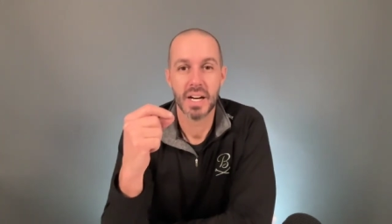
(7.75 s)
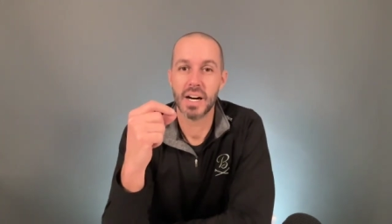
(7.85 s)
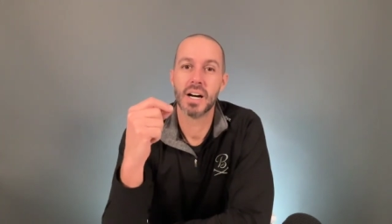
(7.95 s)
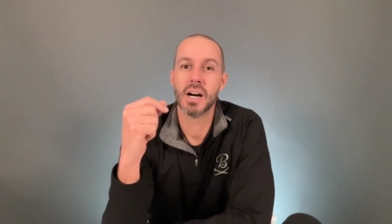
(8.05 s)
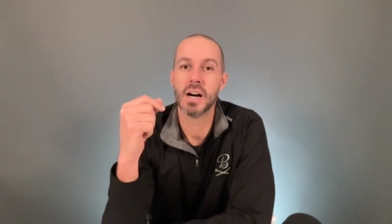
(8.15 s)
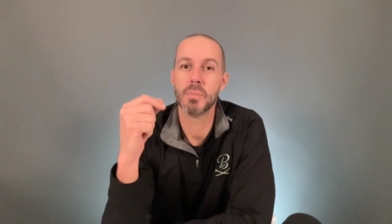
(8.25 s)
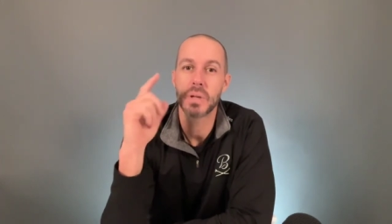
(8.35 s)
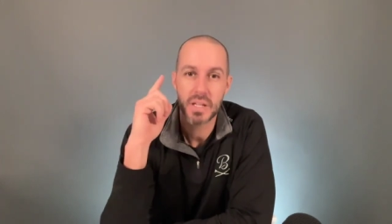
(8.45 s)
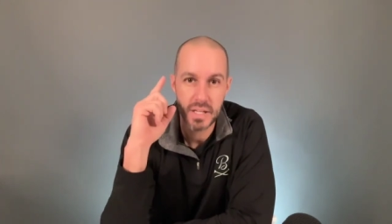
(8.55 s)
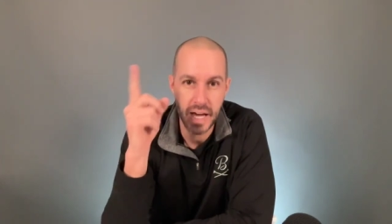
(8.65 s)
Um,
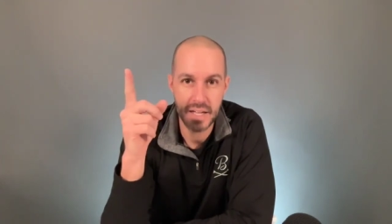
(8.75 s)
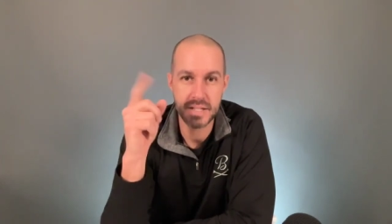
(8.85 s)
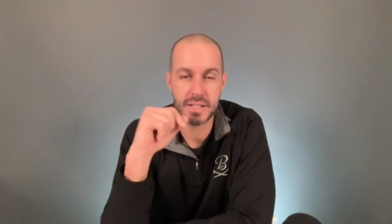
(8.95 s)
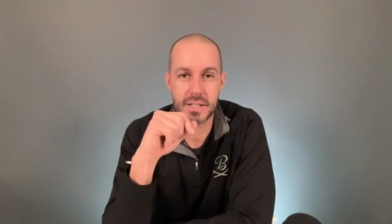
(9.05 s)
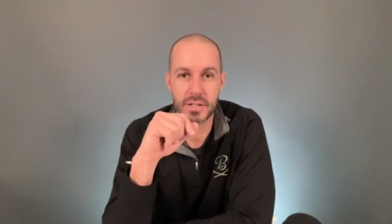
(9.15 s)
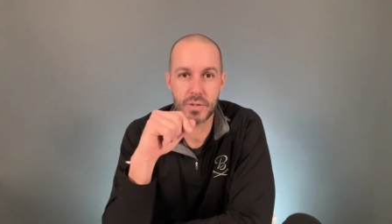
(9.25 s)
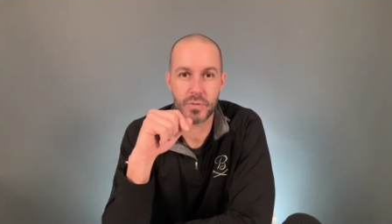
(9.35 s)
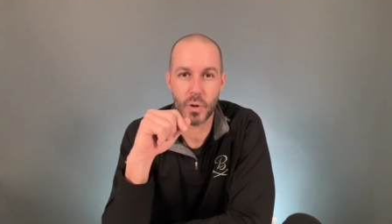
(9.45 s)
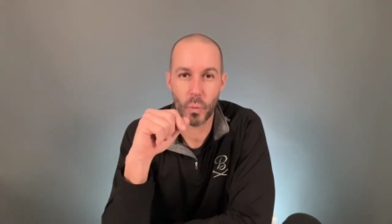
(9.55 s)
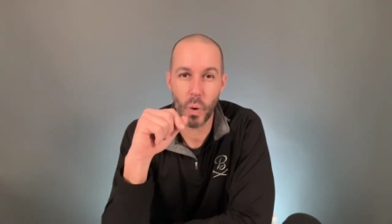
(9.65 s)
yes, you,
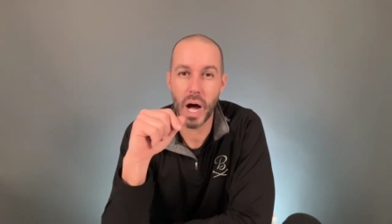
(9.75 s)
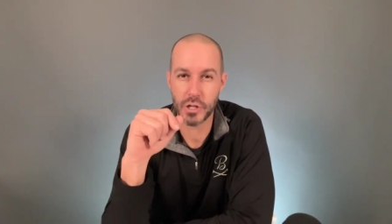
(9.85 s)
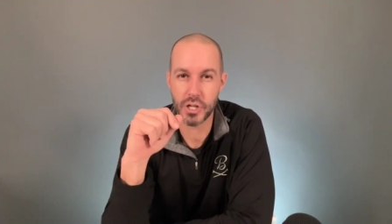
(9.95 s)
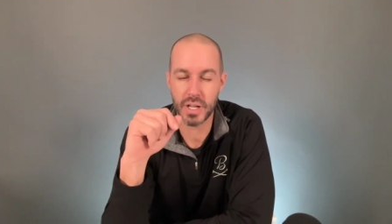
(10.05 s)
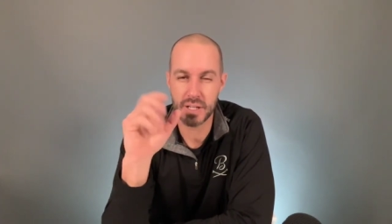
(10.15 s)
if you're watching